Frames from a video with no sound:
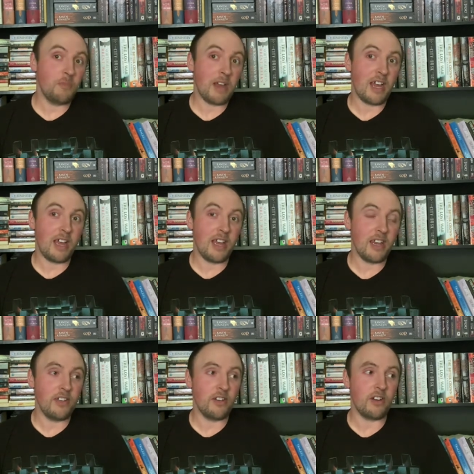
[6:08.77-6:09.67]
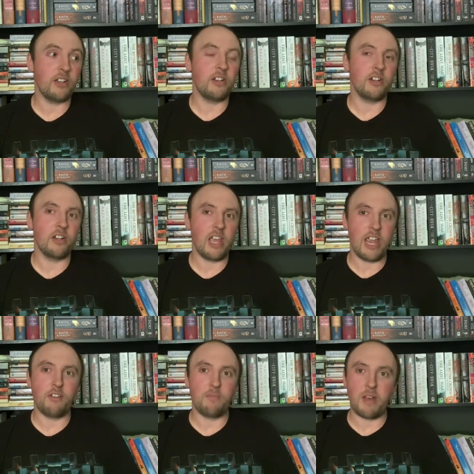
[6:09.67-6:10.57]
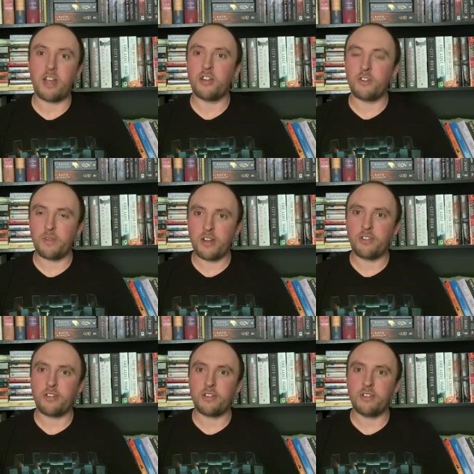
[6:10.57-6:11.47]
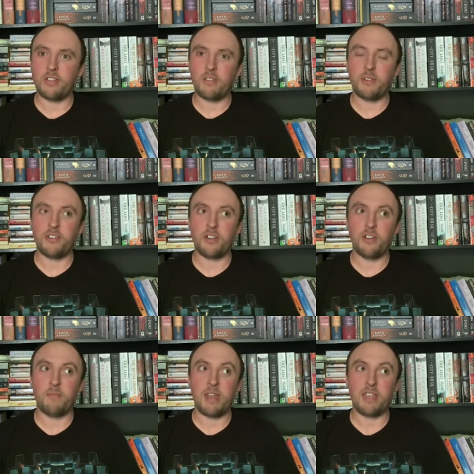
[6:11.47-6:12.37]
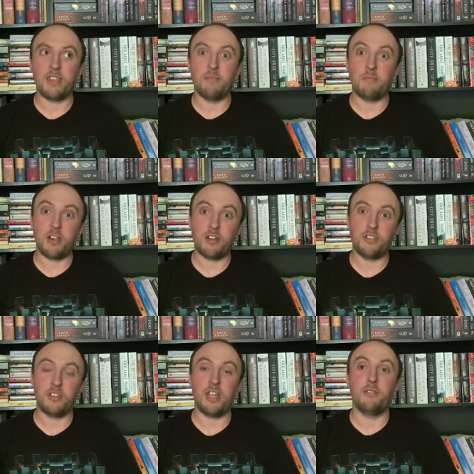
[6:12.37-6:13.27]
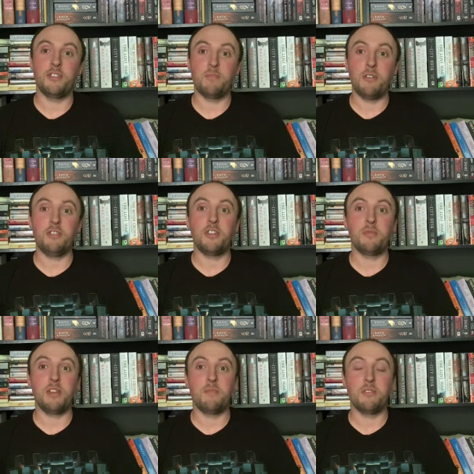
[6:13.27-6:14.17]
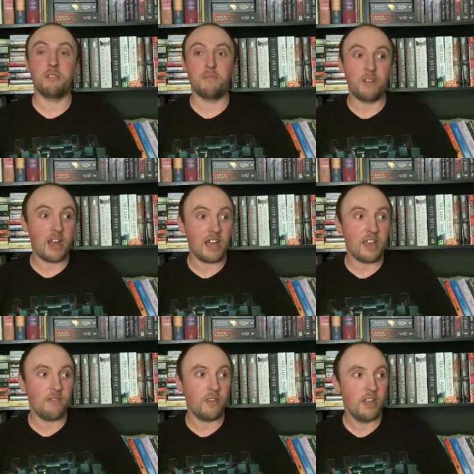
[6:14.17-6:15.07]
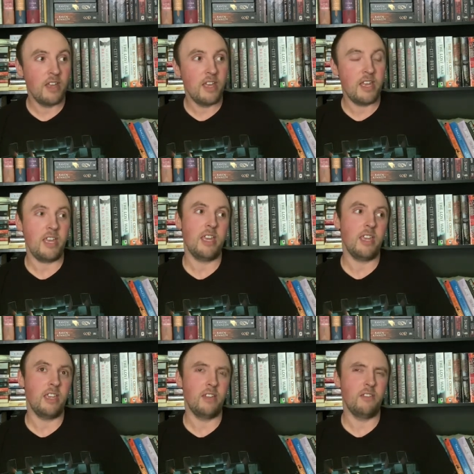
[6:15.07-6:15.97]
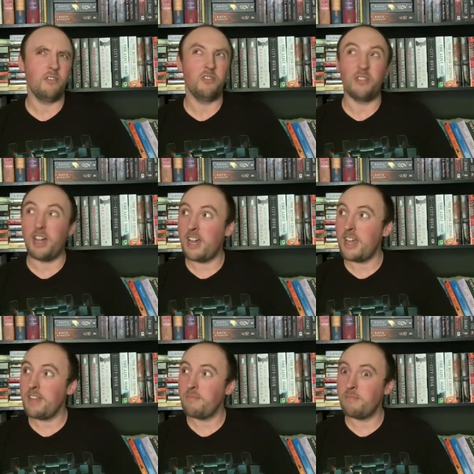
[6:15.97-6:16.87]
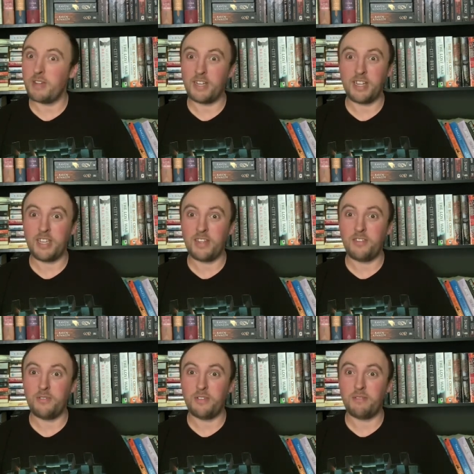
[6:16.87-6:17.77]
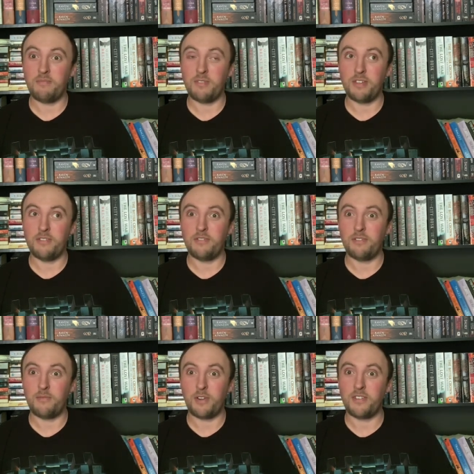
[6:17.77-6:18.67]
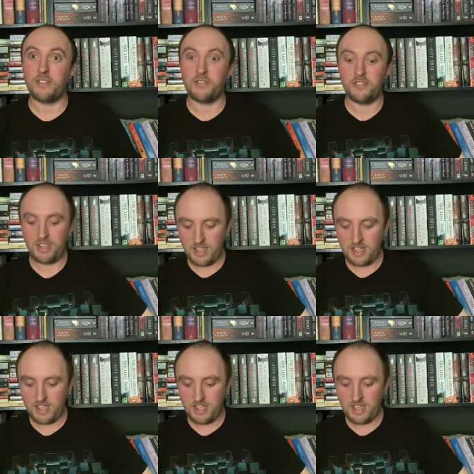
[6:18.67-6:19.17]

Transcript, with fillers: behind on our Harry Potter read along that we started back in March. I was supposed to read book five in July, but I didn't get to it because of reasons.